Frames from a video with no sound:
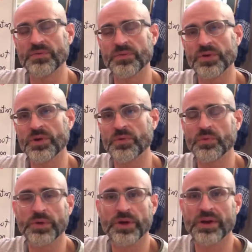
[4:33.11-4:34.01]
you know,
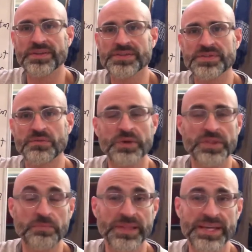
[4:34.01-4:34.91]
regardless of what
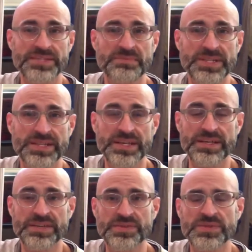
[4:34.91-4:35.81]
the placement
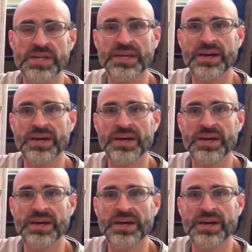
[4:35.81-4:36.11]
is,